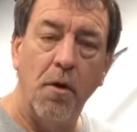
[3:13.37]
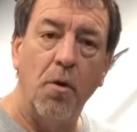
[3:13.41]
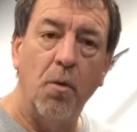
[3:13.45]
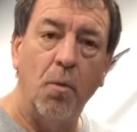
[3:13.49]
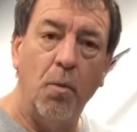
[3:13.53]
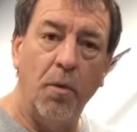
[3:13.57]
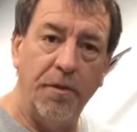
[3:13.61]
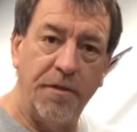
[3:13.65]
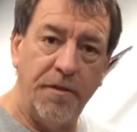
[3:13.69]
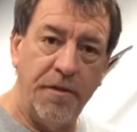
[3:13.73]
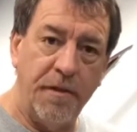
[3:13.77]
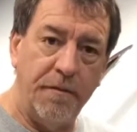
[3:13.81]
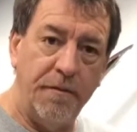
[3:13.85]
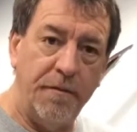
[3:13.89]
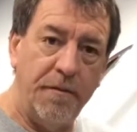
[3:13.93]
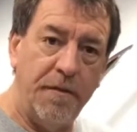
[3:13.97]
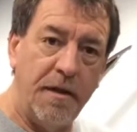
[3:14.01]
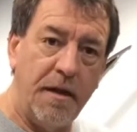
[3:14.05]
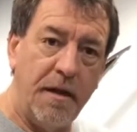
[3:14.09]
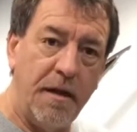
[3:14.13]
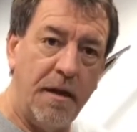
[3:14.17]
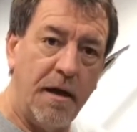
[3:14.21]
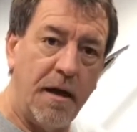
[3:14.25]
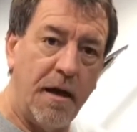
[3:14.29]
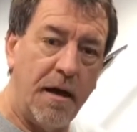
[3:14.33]
within
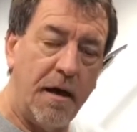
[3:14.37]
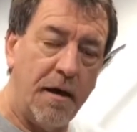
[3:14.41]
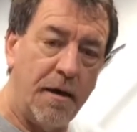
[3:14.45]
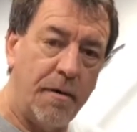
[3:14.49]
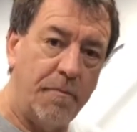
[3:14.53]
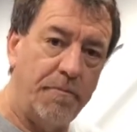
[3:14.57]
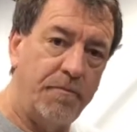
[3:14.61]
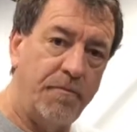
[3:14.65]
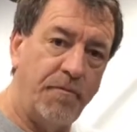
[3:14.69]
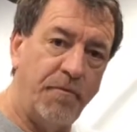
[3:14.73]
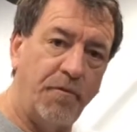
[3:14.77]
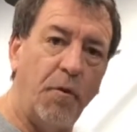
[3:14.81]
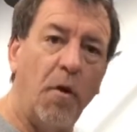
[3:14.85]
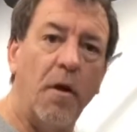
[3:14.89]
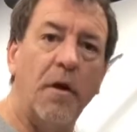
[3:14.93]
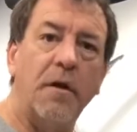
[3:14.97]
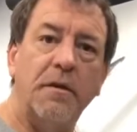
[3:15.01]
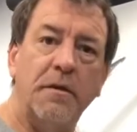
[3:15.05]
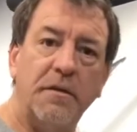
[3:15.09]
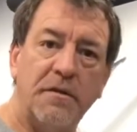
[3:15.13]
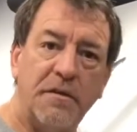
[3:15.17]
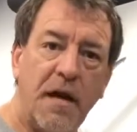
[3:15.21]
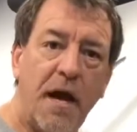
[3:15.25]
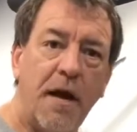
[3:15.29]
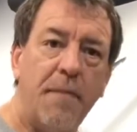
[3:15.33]
the
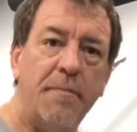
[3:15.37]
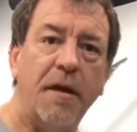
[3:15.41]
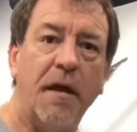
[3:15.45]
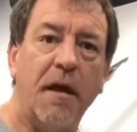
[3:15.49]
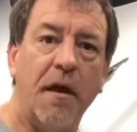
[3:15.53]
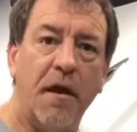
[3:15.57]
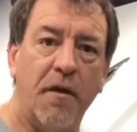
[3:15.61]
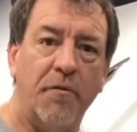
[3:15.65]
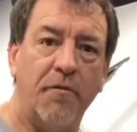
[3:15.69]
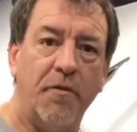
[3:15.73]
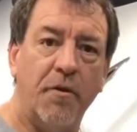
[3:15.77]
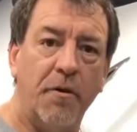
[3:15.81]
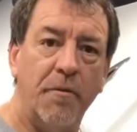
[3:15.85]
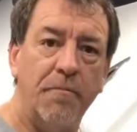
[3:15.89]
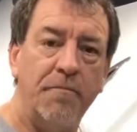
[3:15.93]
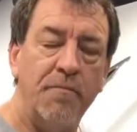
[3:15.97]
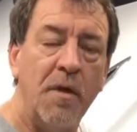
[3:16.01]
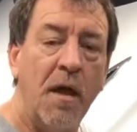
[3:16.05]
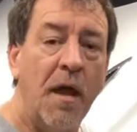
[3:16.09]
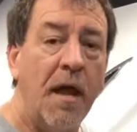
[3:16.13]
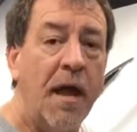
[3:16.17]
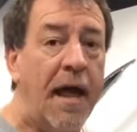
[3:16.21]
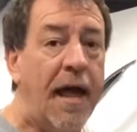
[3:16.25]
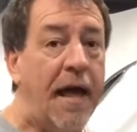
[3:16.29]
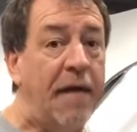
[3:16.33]
front timing cover.
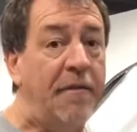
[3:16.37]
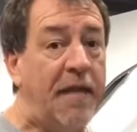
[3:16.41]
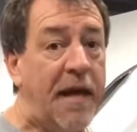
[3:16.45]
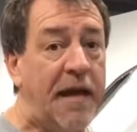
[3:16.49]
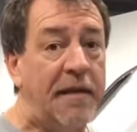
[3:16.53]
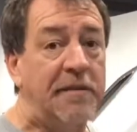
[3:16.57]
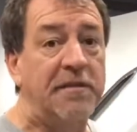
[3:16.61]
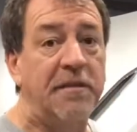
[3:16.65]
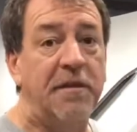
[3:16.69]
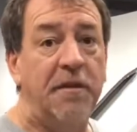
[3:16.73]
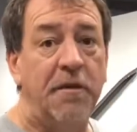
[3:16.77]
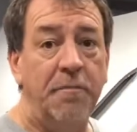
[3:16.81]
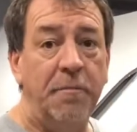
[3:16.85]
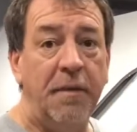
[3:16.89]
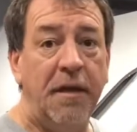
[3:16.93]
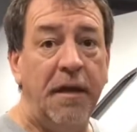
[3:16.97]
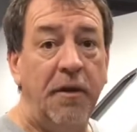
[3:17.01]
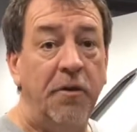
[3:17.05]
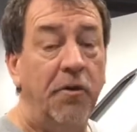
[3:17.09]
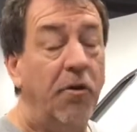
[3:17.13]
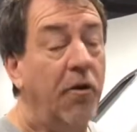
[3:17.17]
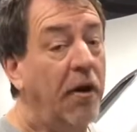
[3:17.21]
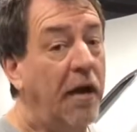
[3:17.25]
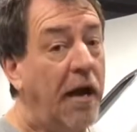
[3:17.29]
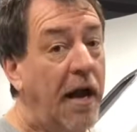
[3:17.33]
And that's going to mean
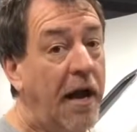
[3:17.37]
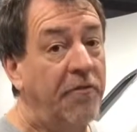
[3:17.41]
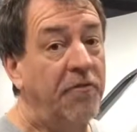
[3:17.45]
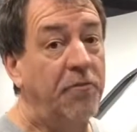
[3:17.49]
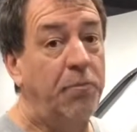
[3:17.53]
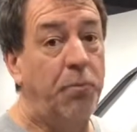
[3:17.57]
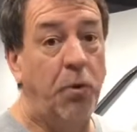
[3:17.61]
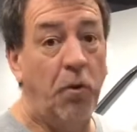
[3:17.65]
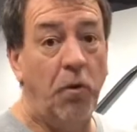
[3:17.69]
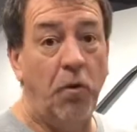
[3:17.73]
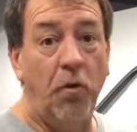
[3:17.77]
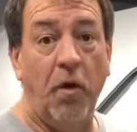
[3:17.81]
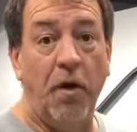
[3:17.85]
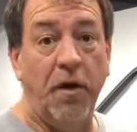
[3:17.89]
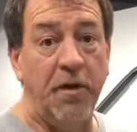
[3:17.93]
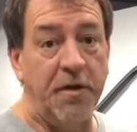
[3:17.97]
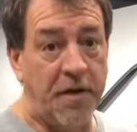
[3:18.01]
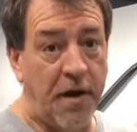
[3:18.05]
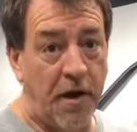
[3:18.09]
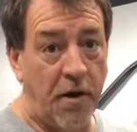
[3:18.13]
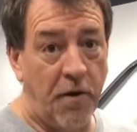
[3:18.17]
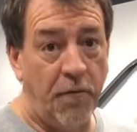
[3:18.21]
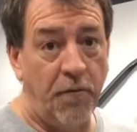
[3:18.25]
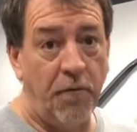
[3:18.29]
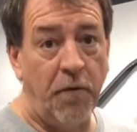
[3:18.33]
you're going to have to pull the
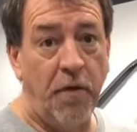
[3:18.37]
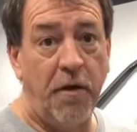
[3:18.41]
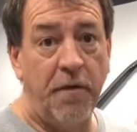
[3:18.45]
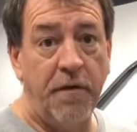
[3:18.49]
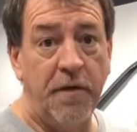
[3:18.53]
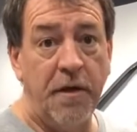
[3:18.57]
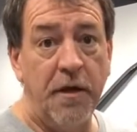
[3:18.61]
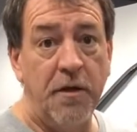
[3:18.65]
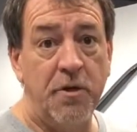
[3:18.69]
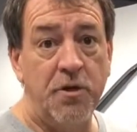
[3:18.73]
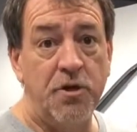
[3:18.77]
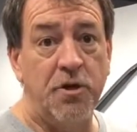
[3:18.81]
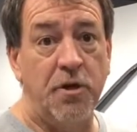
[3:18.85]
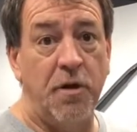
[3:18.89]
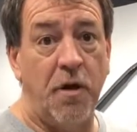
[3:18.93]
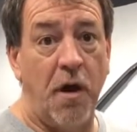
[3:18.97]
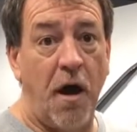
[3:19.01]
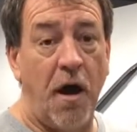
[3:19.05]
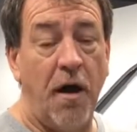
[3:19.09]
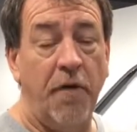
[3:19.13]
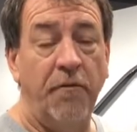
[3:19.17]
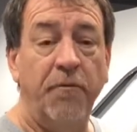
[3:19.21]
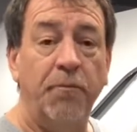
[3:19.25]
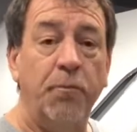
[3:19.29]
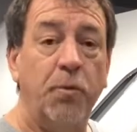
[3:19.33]
entire front of the engine
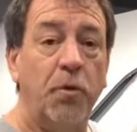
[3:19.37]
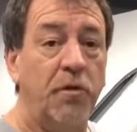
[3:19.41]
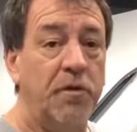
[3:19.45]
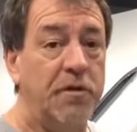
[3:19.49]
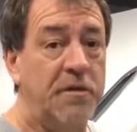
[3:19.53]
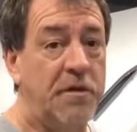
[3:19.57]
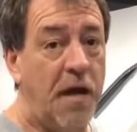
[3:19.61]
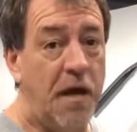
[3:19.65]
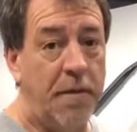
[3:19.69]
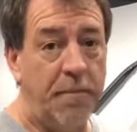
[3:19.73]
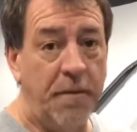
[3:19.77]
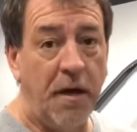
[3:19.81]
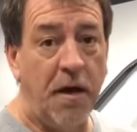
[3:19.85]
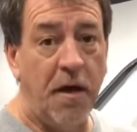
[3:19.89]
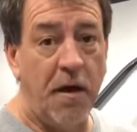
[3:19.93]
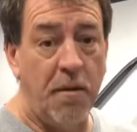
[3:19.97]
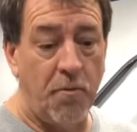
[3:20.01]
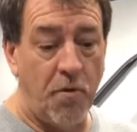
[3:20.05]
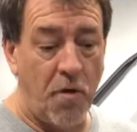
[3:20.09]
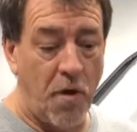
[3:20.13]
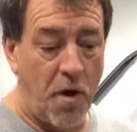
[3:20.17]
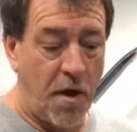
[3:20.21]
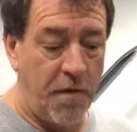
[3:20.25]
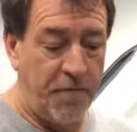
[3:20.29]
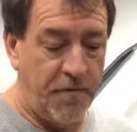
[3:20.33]
off, pull the timing
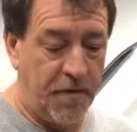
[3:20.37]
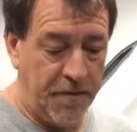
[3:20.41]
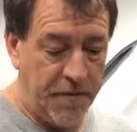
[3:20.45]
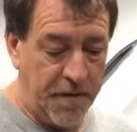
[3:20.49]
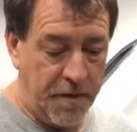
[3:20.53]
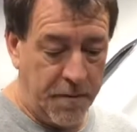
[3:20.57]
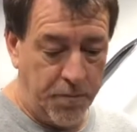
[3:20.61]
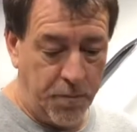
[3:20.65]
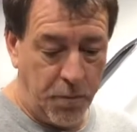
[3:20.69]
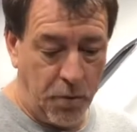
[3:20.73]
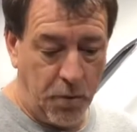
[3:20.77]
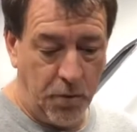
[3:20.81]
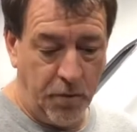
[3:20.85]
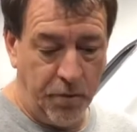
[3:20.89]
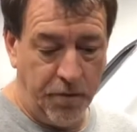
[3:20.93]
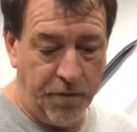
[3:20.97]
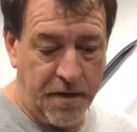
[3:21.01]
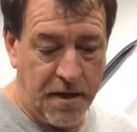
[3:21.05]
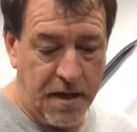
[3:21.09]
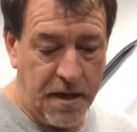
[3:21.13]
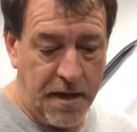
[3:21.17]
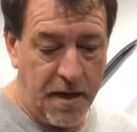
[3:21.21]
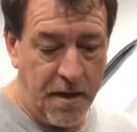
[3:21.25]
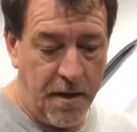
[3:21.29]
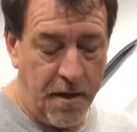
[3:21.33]
cover off, and then pull
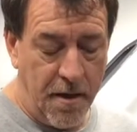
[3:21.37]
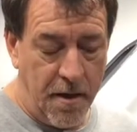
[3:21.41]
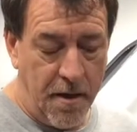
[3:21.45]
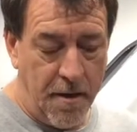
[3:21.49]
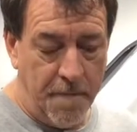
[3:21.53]
the